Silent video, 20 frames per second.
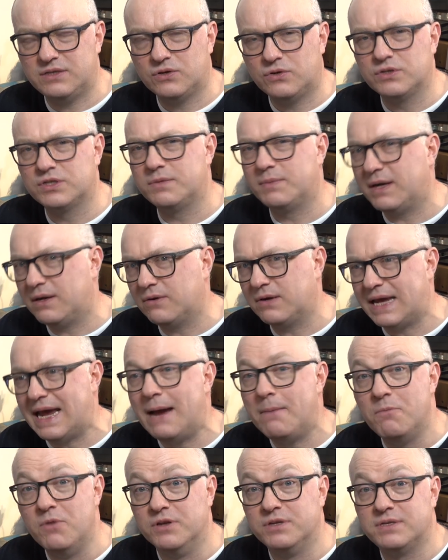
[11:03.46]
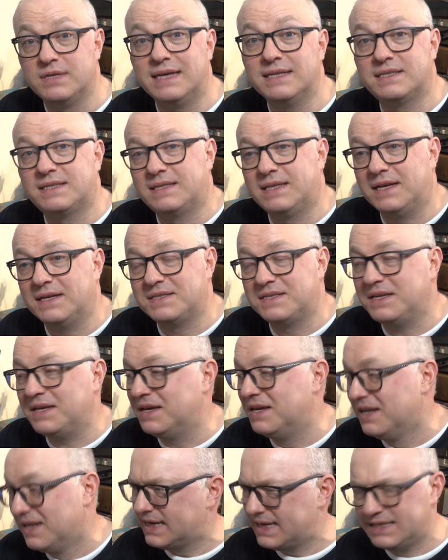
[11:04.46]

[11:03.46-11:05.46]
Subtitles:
talks about cameras. That's it.